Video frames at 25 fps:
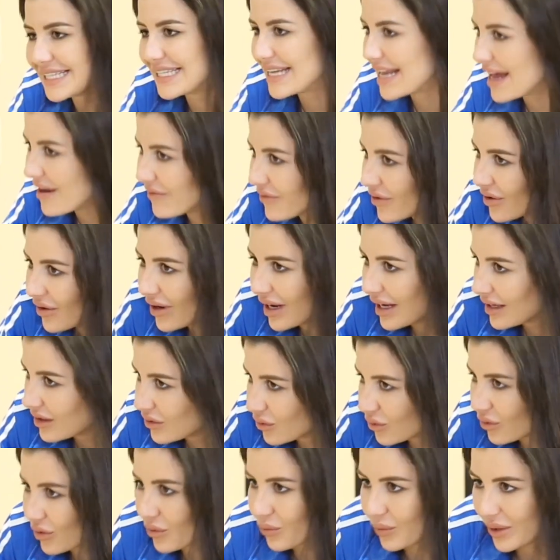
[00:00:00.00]
never
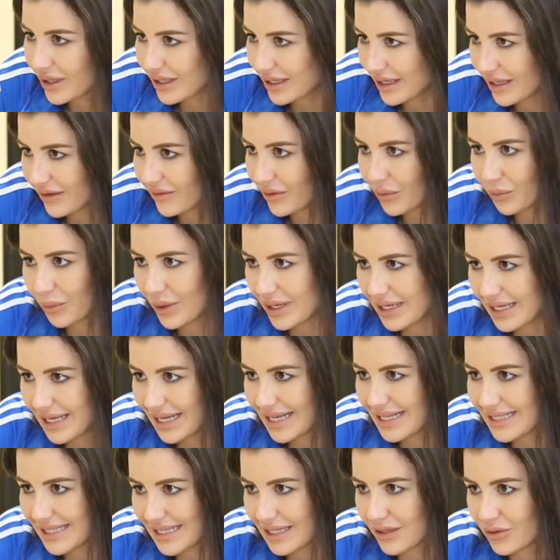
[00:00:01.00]
alone even when
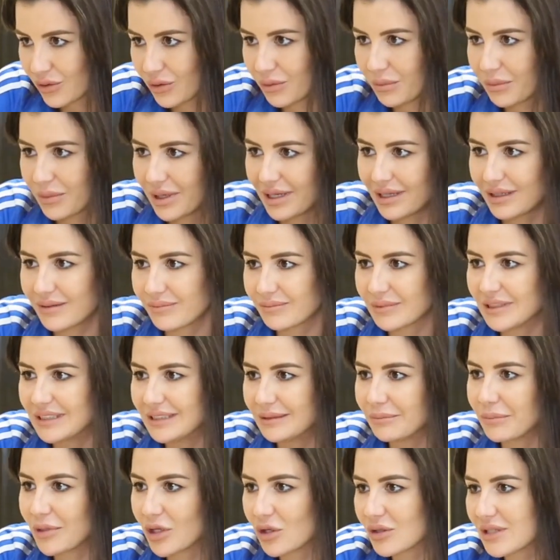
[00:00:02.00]
he's at home. But
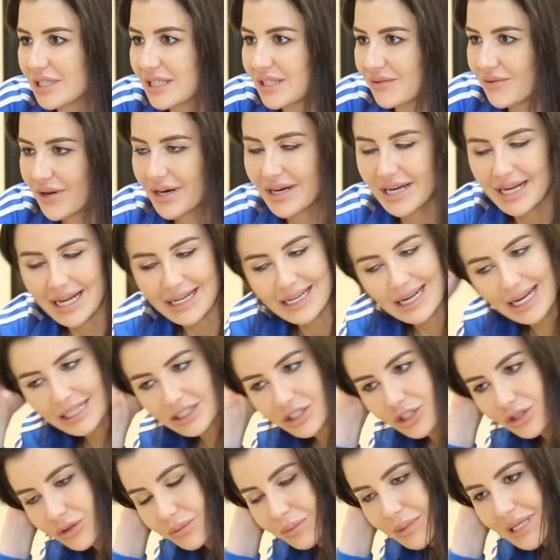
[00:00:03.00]
because he's very
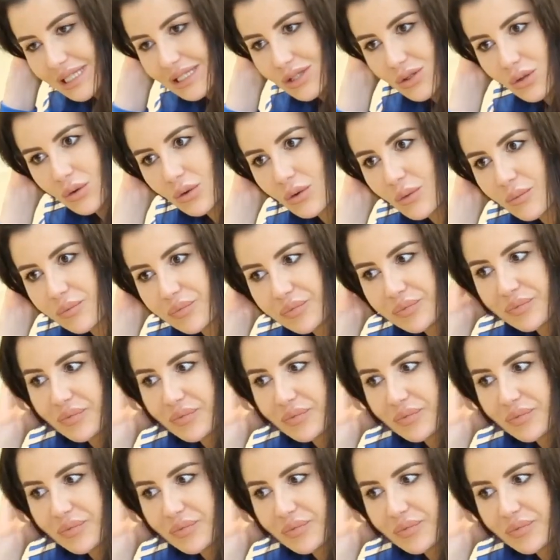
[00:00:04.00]
attached to me, so